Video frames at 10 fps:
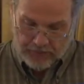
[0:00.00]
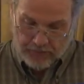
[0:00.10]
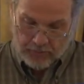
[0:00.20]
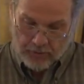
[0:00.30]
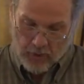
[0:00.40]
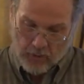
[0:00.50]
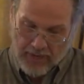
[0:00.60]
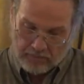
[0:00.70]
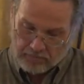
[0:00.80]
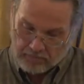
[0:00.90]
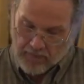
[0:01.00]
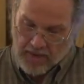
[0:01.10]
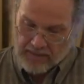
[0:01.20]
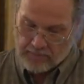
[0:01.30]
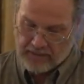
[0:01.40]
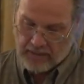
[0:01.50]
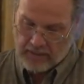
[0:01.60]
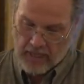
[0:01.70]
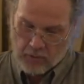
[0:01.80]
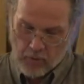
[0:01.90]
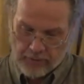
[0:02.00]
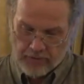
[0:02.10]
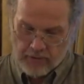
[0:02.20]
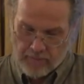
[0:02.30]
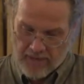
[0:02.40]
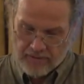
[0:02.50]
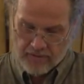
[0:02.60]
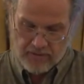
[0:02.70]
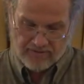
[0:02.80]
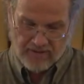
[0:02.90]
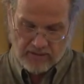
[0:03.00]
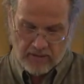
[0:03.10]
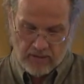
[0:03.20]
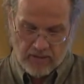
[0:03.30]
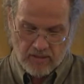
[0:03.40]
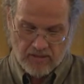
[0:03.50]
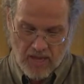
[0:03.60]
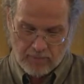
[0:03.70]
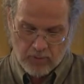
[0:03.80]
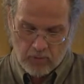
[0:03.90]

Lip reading: So at the beginning, I quoted the Tibetan to the effect that the disciple